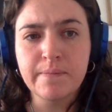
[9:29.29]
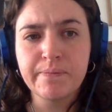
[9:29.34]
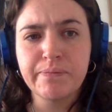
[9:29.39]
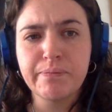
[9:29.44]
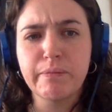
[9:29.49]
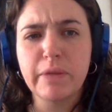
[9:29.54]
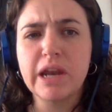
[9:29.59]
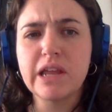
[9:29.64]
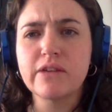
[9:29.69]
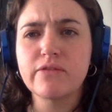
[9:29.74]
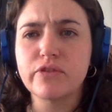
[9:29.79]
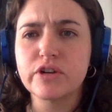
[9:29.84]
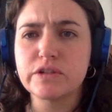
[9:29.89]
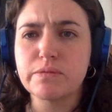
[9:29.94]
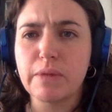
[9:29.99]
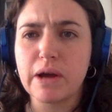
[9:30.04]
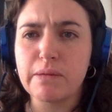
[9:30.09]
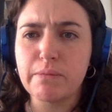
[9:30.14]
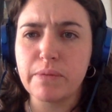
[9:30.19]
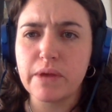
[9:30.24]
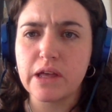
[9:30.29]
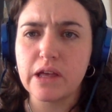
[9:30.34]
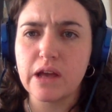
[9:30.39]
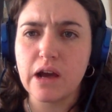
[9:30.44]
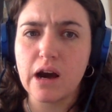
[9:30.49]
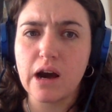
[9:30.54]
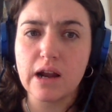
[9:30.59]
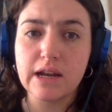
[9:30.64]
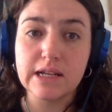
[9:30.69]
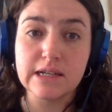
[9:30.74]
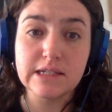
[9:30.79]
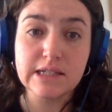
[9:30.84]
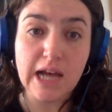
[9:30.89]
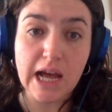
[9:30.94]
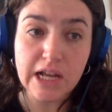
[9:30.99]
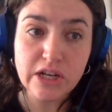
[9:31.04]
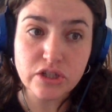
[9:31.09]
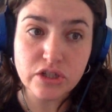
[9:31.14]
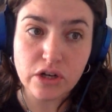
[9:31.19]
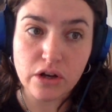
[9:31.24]
many of which might be
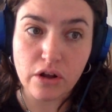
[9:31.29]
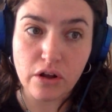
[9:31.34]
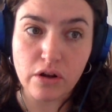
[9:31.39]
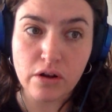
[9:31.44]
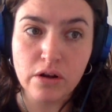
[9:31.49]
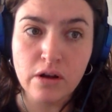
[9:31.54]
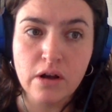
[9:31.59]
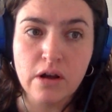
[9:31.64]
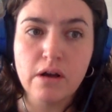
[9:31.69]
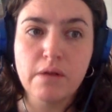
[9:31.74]
unintentional,